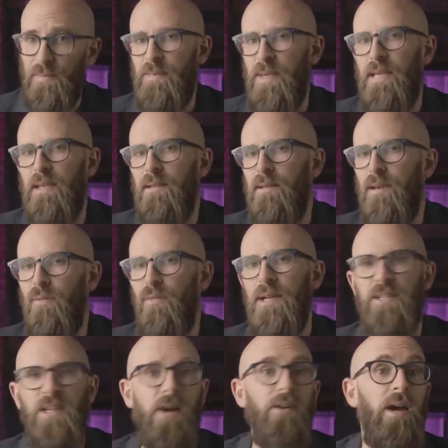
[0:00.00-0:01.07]
Speaking of
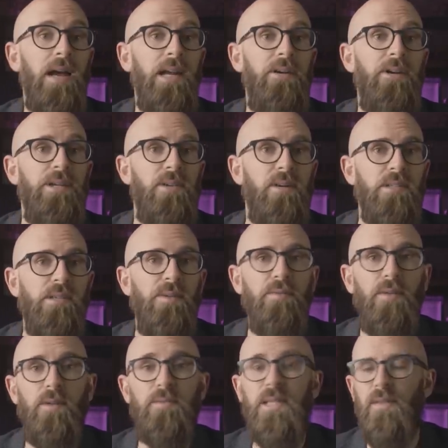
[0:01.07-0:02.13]
which, Al-Qaeda is also
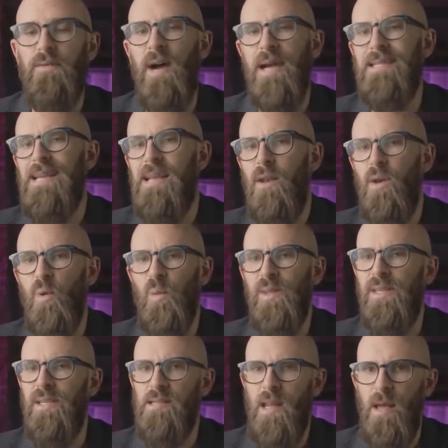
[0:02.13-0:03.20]
involved in the fighting along with
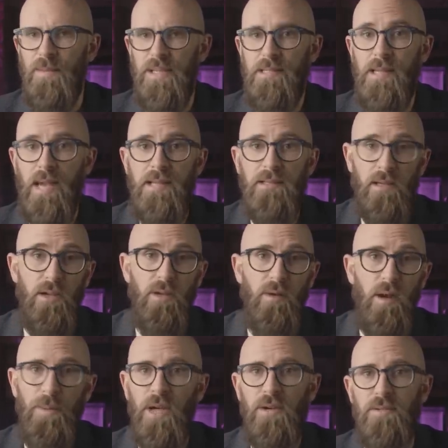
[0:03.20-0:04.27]
the Islamic State, who
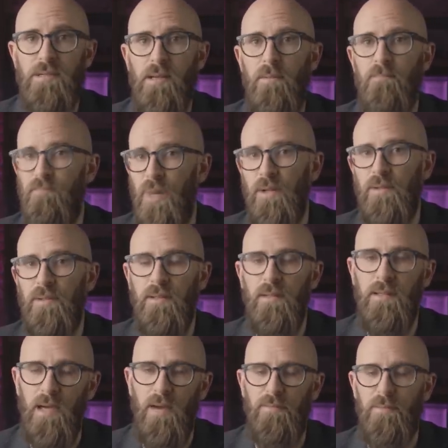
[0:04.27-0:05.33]
oppose both
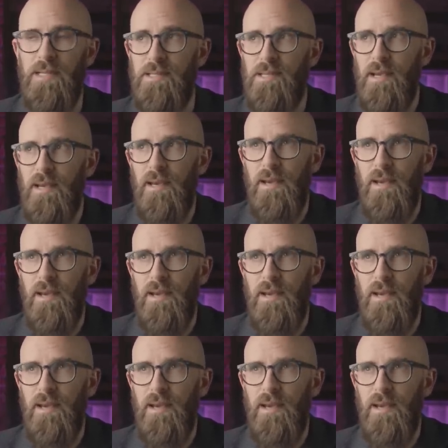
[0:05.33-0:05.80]
the government